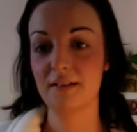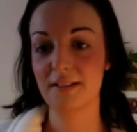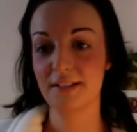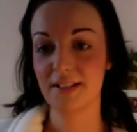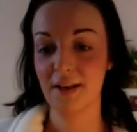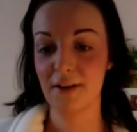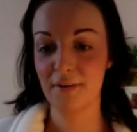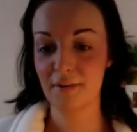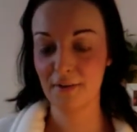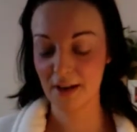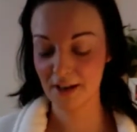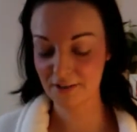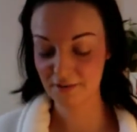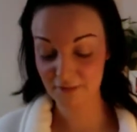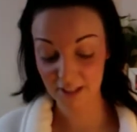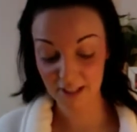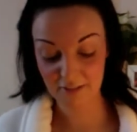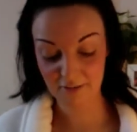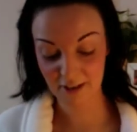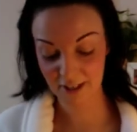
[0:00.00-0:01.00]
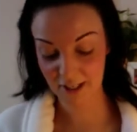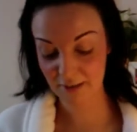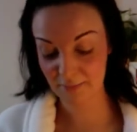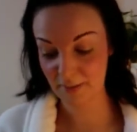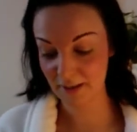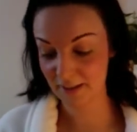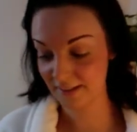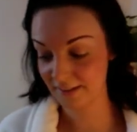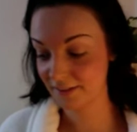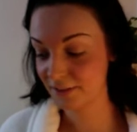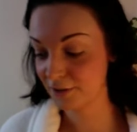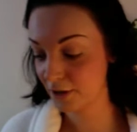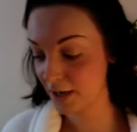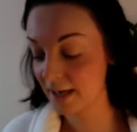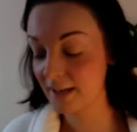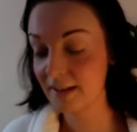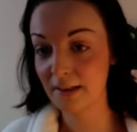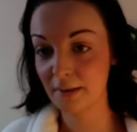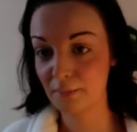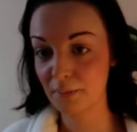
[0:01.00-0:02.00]
So I'd really recommend
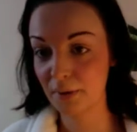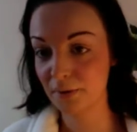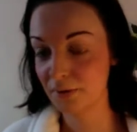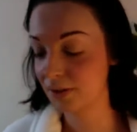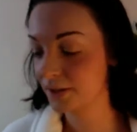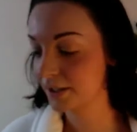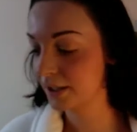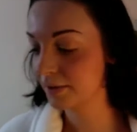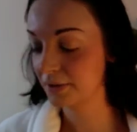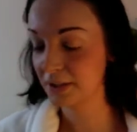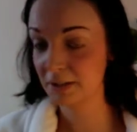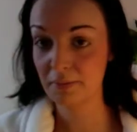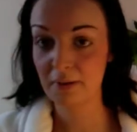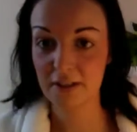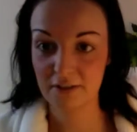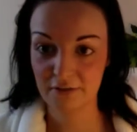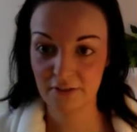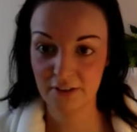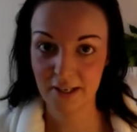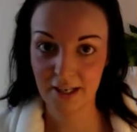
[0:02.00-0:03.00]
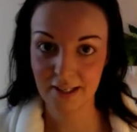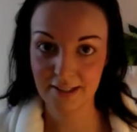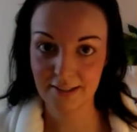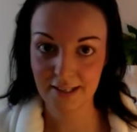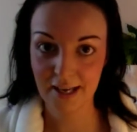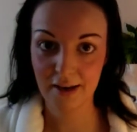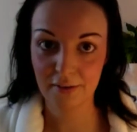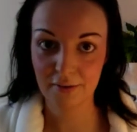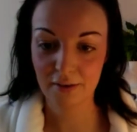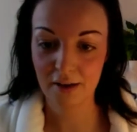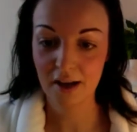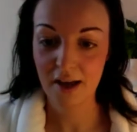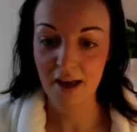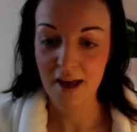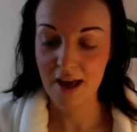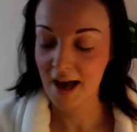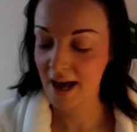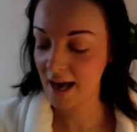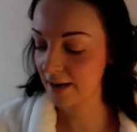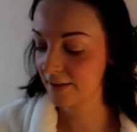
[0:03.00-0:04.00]
trying that mousse too, especially for nights out,
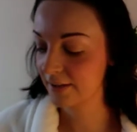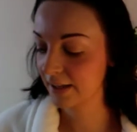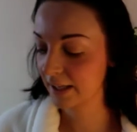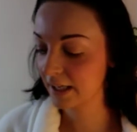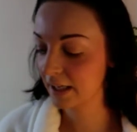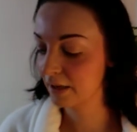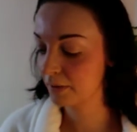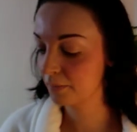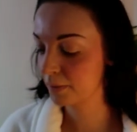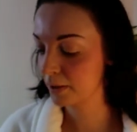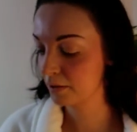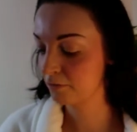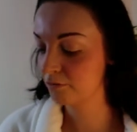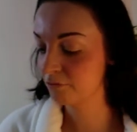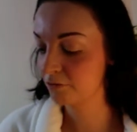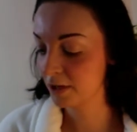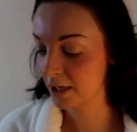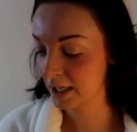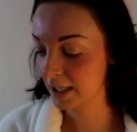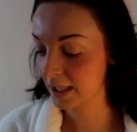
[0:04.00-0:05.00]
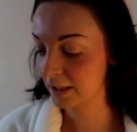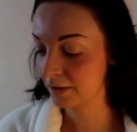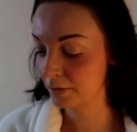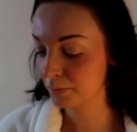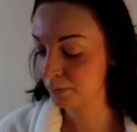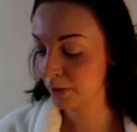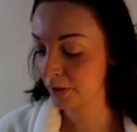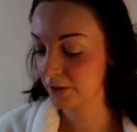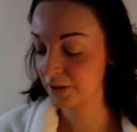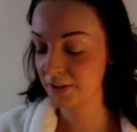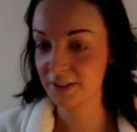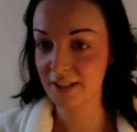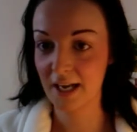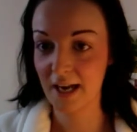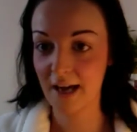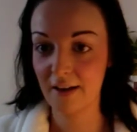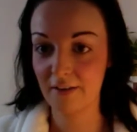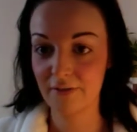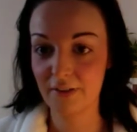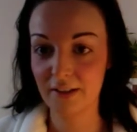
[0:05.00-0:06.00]
and I think it'll be a really good product to
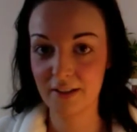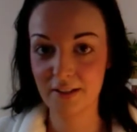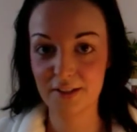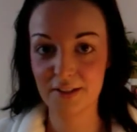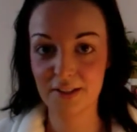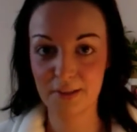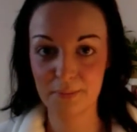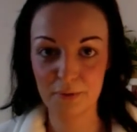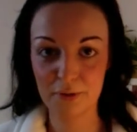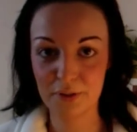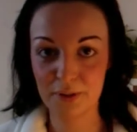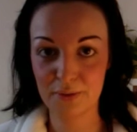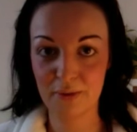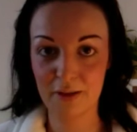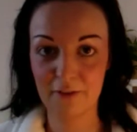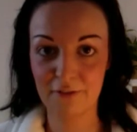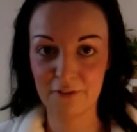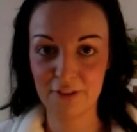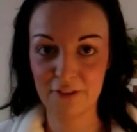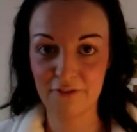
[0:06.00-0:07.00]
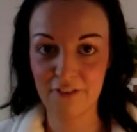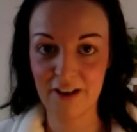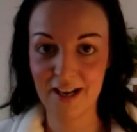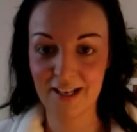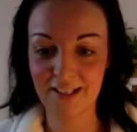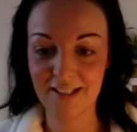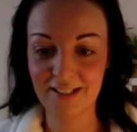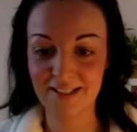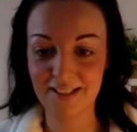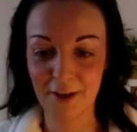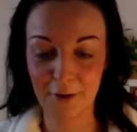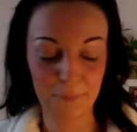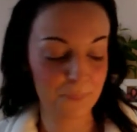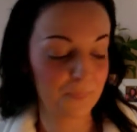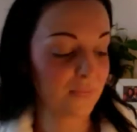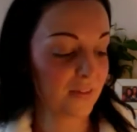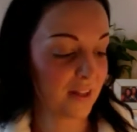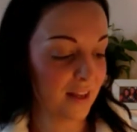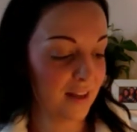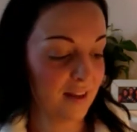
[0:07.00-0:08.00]
have in the summer as well for the face. So I
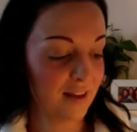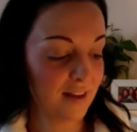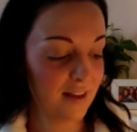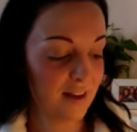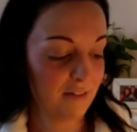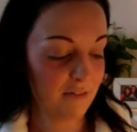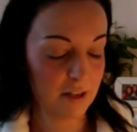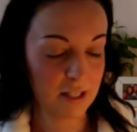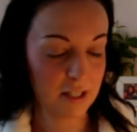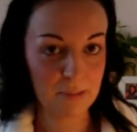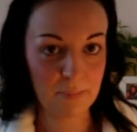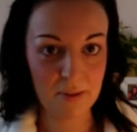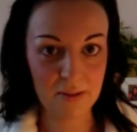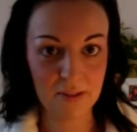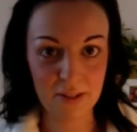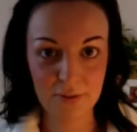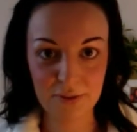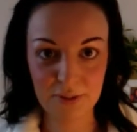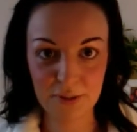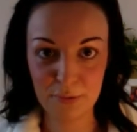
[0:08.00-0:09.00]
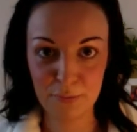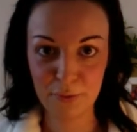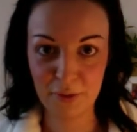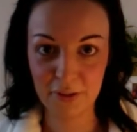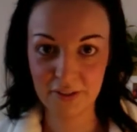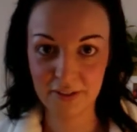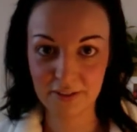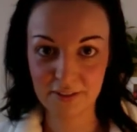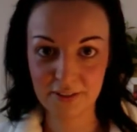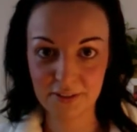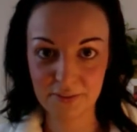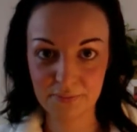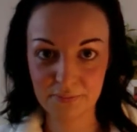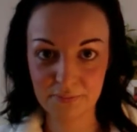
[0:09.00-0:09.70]
recommend those two products.